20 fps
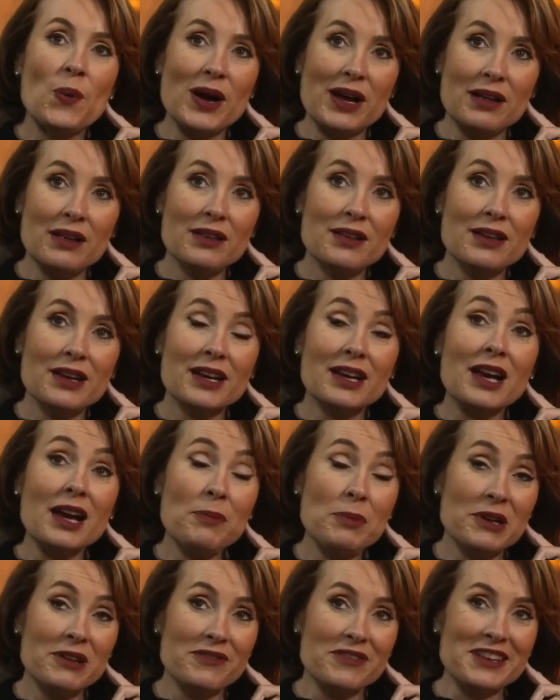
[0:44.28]
Well, a
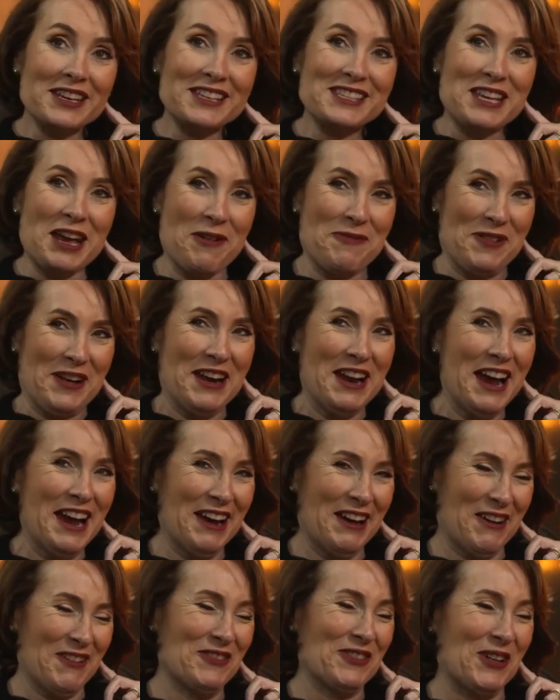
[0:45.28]
couple of things happen,
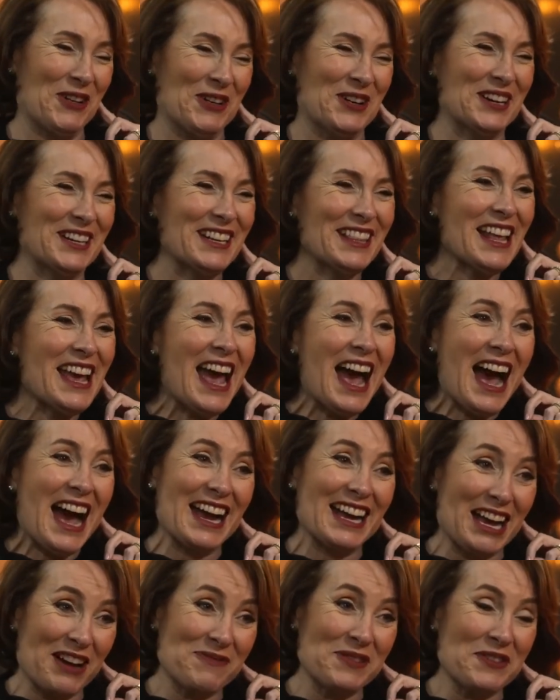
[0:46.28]
of course.
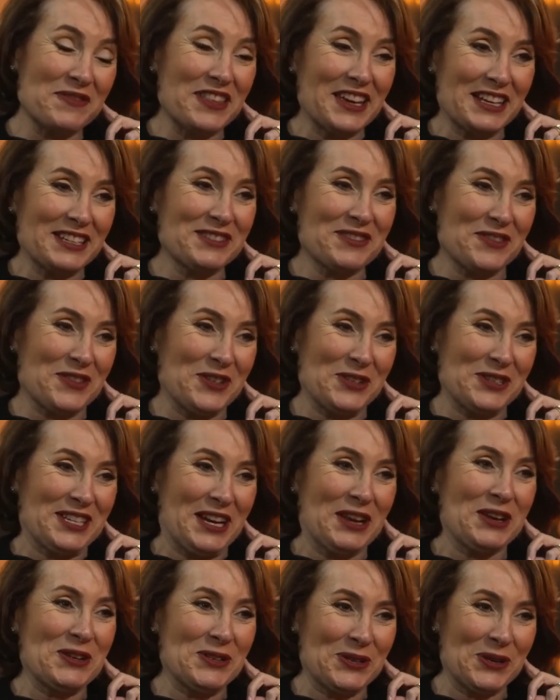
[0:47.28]
A couple of things, of course,
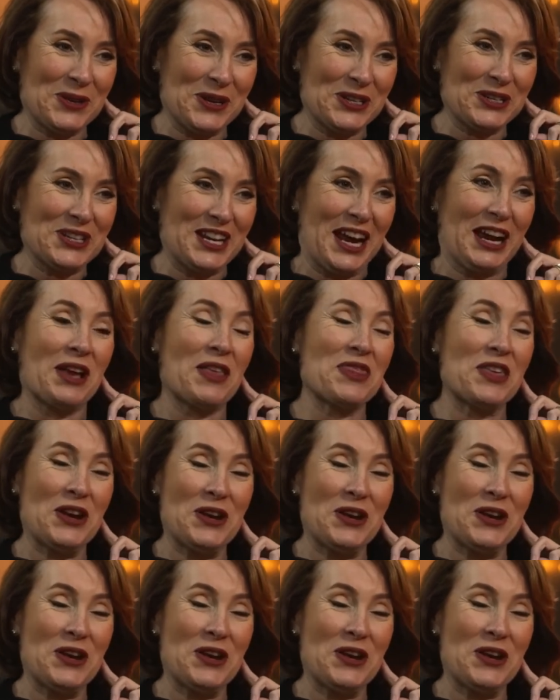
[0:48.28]
like you're talking to like